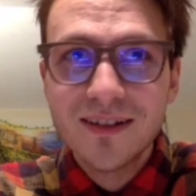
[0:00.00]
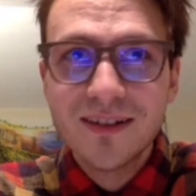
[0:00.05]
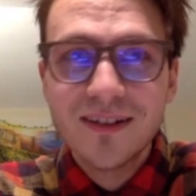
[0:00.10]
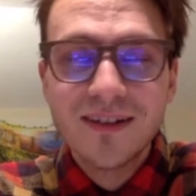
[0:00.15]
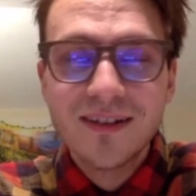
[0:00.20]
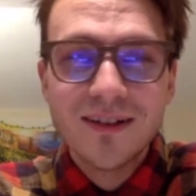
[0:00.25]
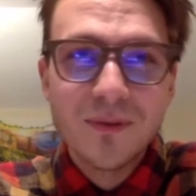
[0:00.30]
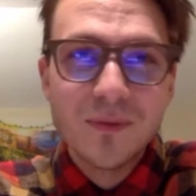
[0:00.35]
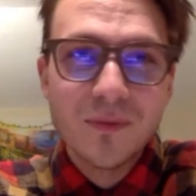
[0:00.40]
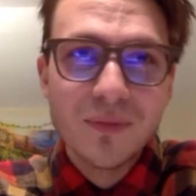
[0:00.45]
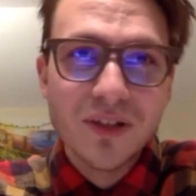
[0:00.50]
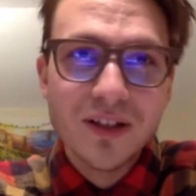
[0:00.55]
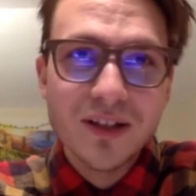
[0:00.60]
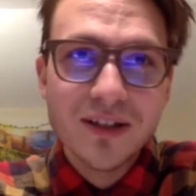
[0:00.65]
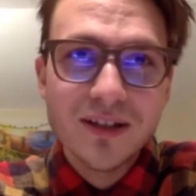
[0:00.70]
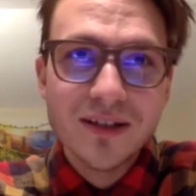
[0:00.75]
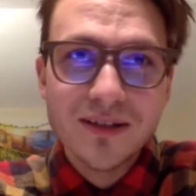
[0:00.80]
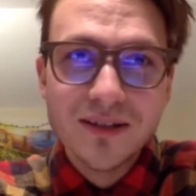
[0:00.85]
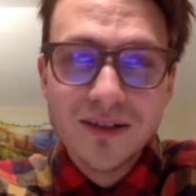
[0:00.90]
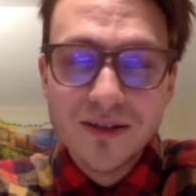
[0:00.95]
and
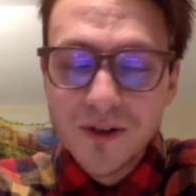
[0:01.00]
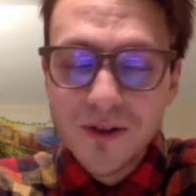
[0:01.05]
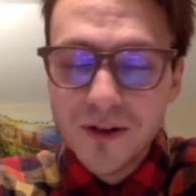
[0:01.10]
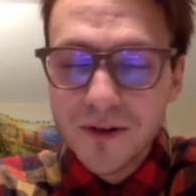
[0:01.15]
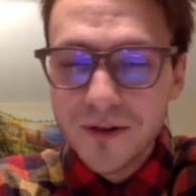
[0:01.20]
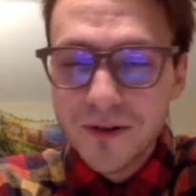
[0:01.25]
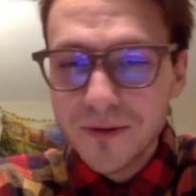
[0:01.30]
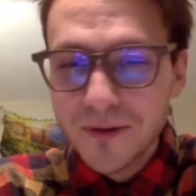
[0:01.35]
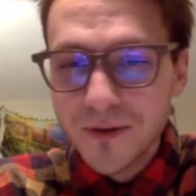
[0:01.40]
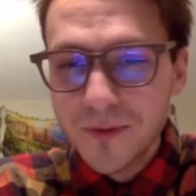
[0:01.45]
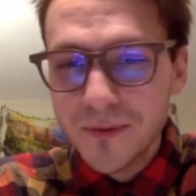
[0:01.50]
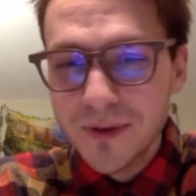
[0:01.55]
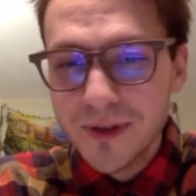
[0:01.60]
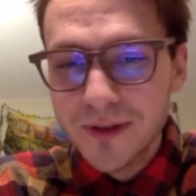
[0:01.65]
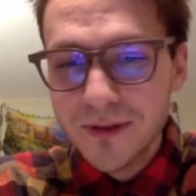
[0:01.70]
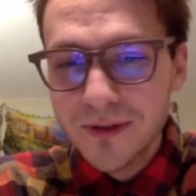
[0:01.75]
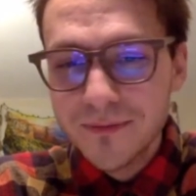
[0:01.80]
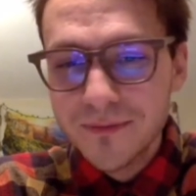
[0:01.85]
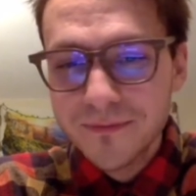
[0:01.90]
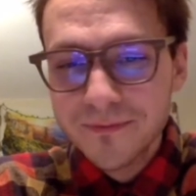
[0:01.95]
playing in the dirt a
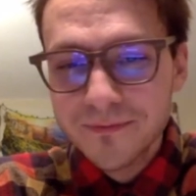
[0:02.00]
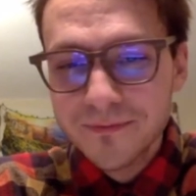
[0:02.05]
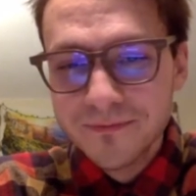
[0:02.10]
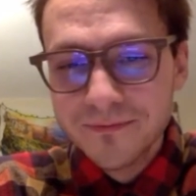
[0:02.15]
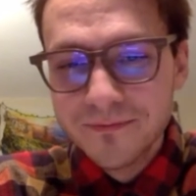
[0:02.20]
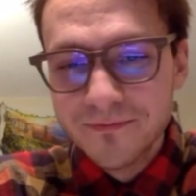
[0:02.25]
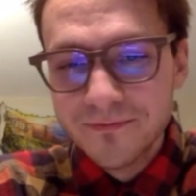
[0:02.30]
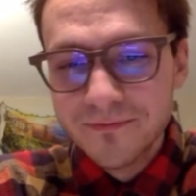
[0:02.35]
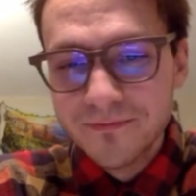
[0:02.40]
little bit.